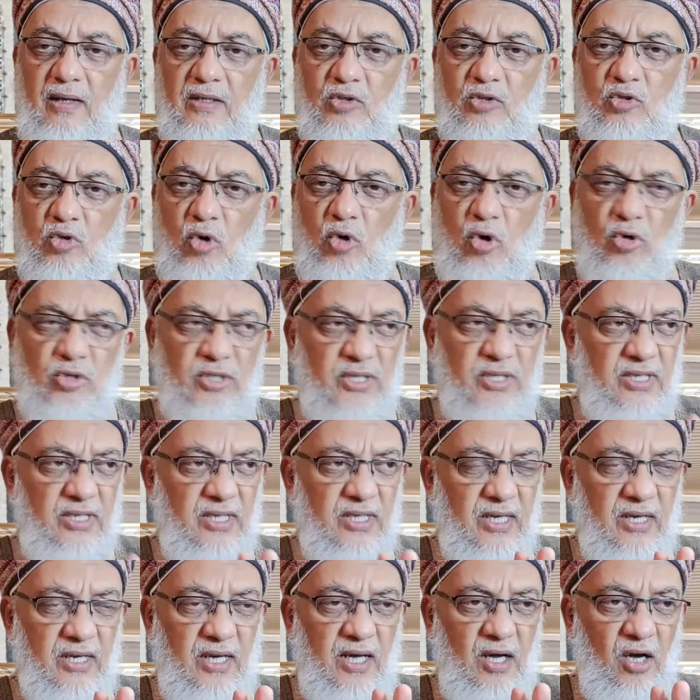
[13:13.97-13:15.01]

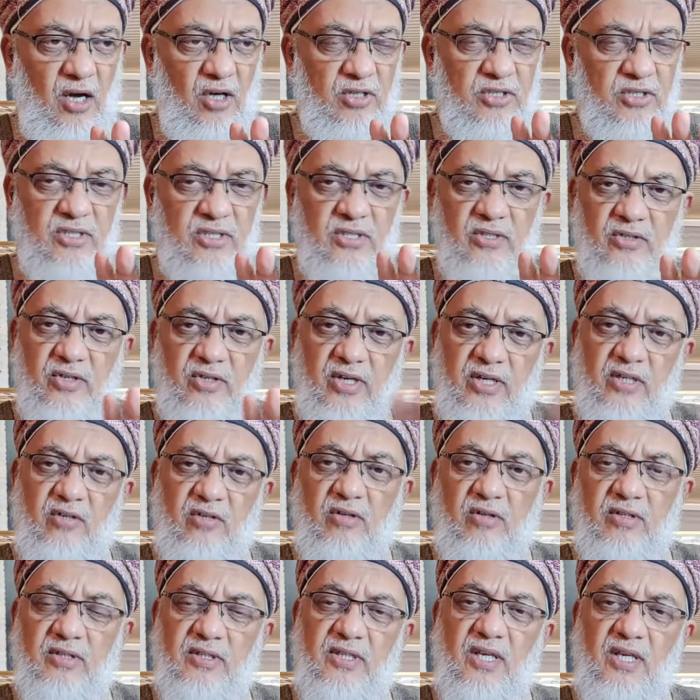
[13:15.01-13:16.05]
Totally concentrated
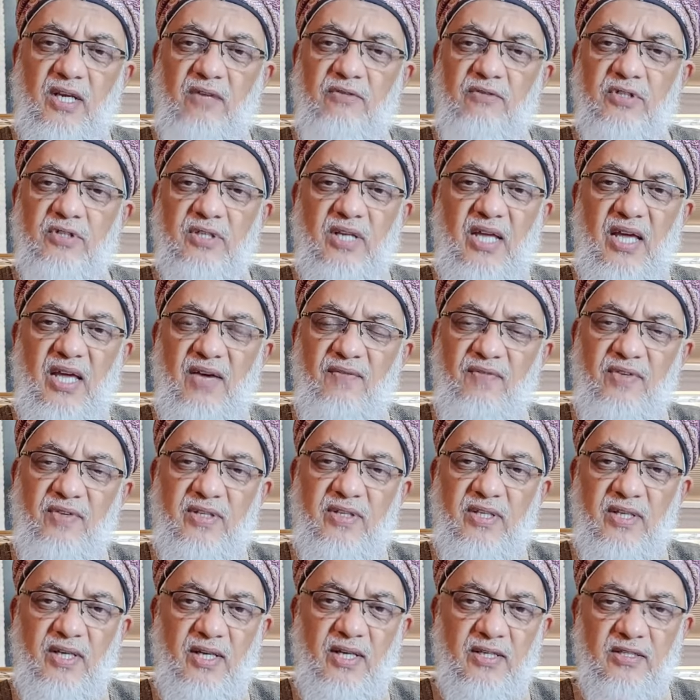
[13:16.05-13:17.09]
on the television,
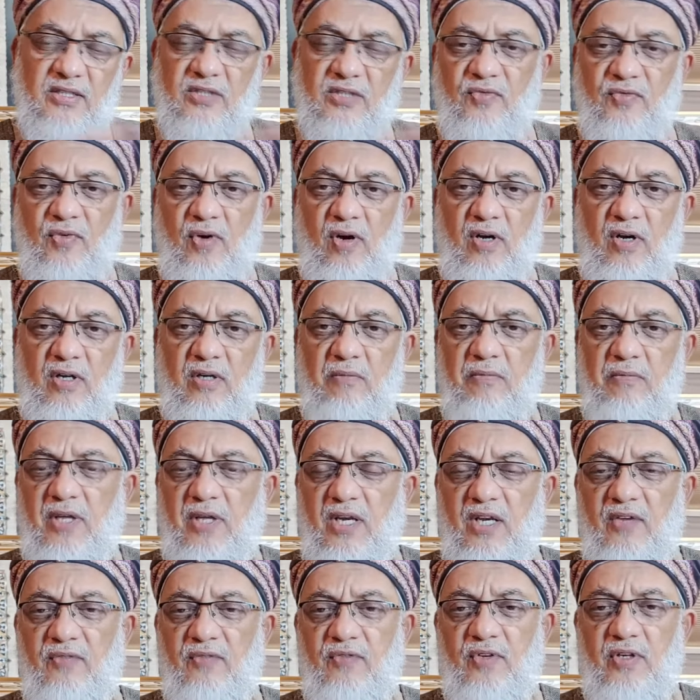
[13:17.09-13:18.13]
everything else is forgotten. May
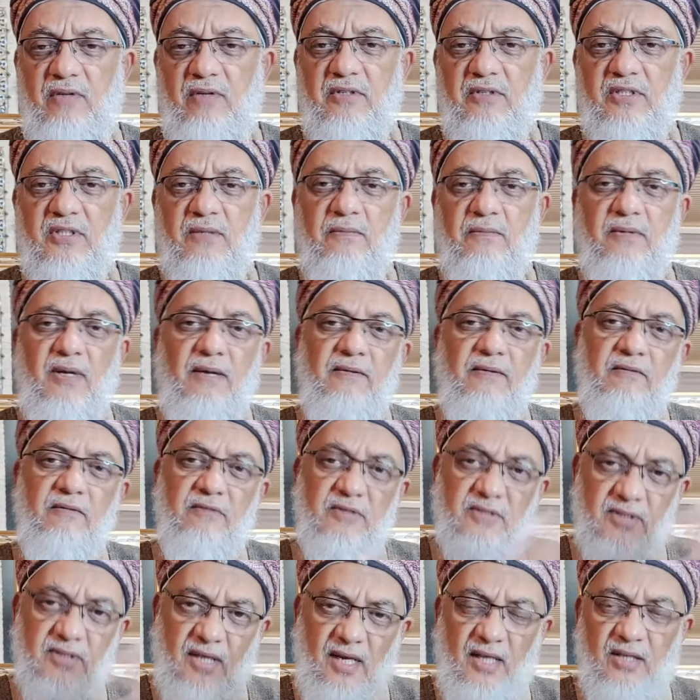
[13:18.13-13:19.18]
Allah forgive us, sometimes
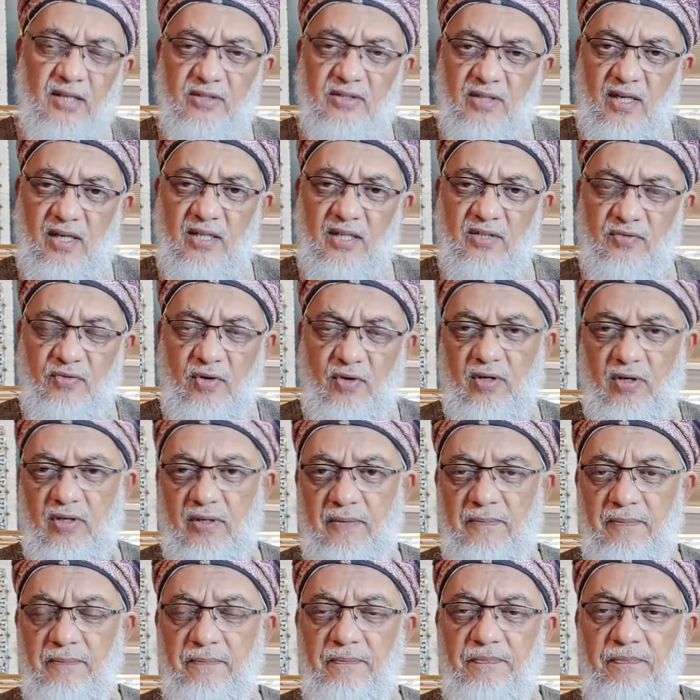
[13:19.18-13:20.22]
even Salah is forgotten.
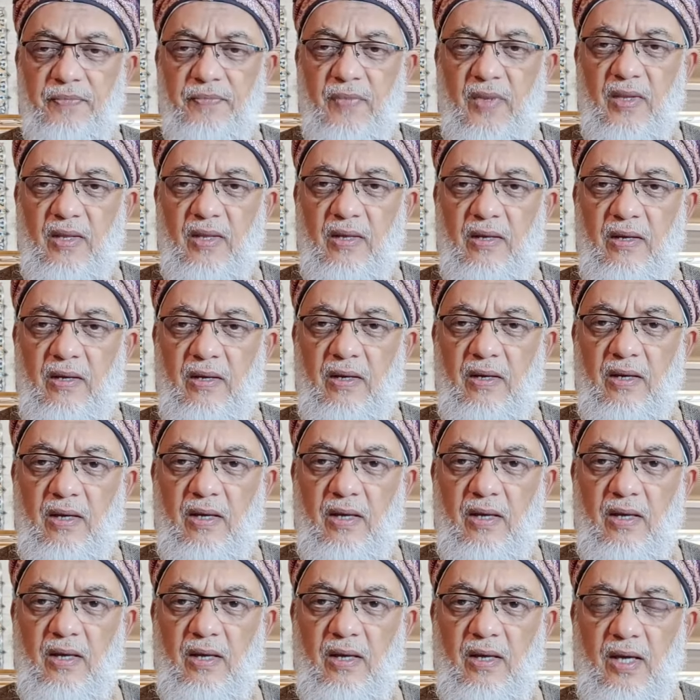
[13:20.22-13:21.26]

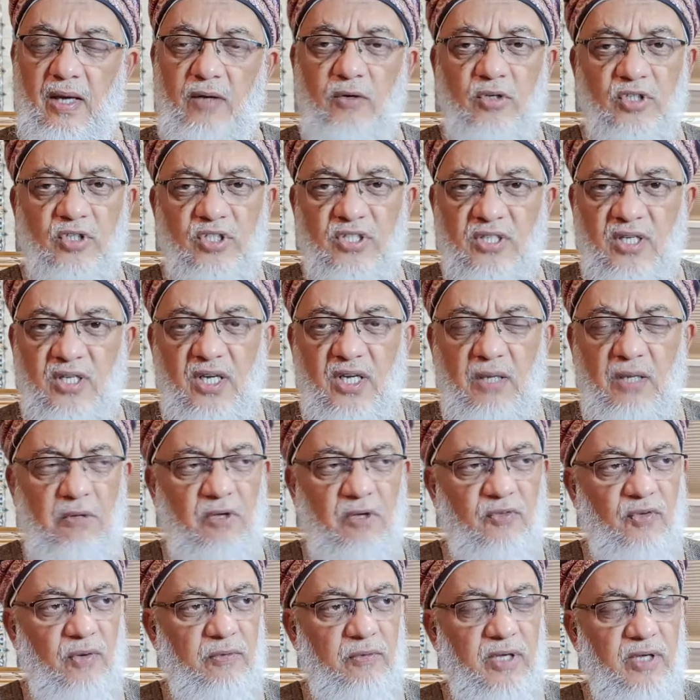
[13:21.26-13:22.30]
And you are
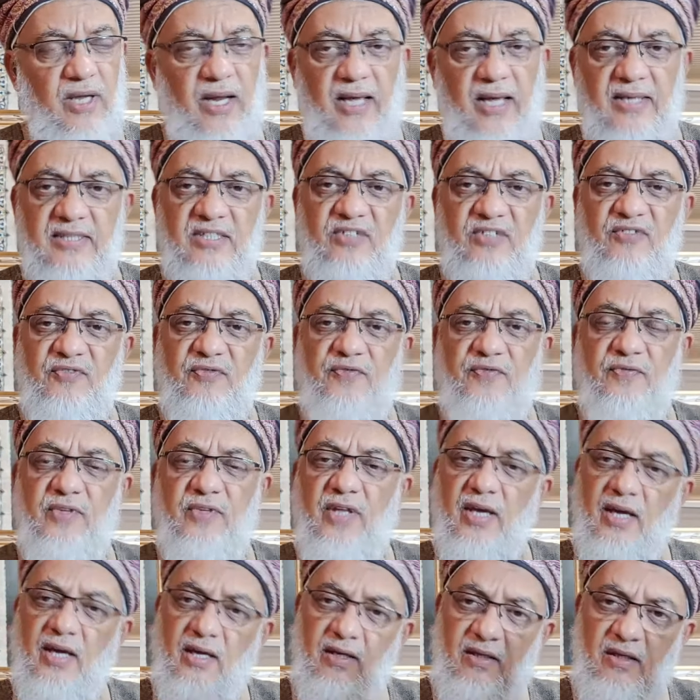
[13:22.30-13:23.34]
screaming from here as if
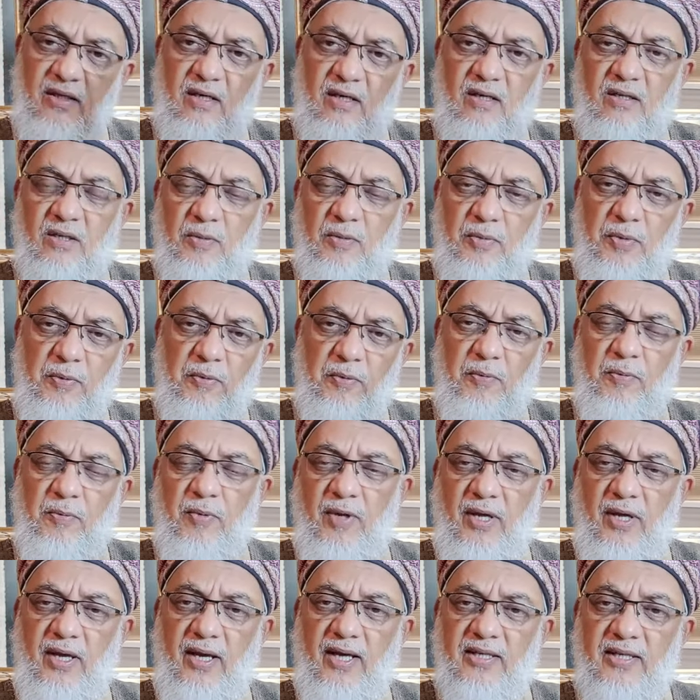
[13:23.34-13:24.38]
they can hear, the people
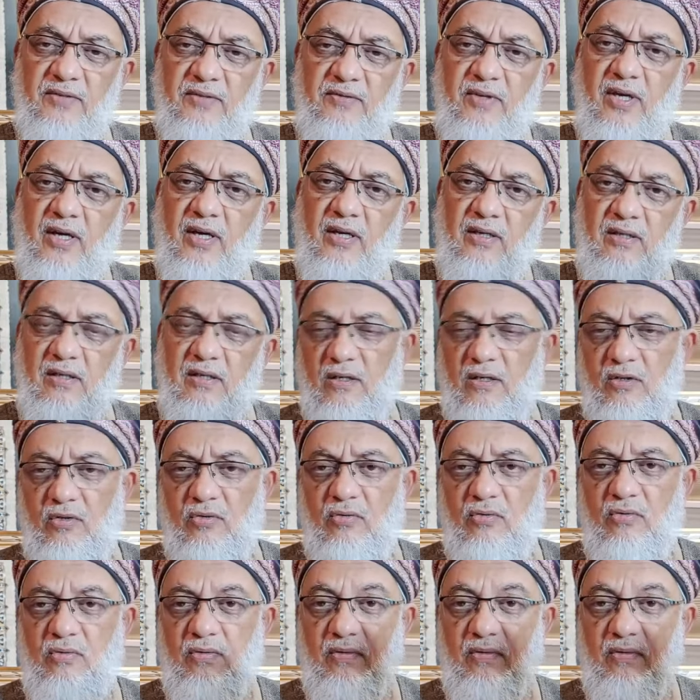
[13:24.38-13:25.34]
playing as if they can hear you.